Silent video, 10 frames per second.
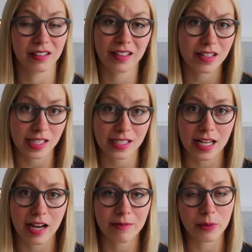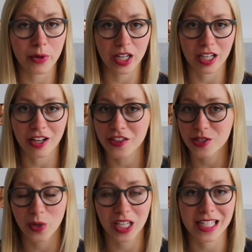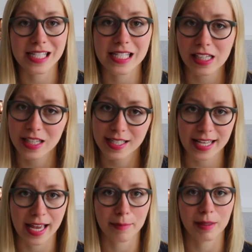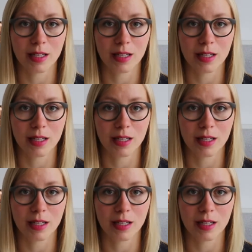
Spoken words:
the things that I've been working on this week. It's still the same.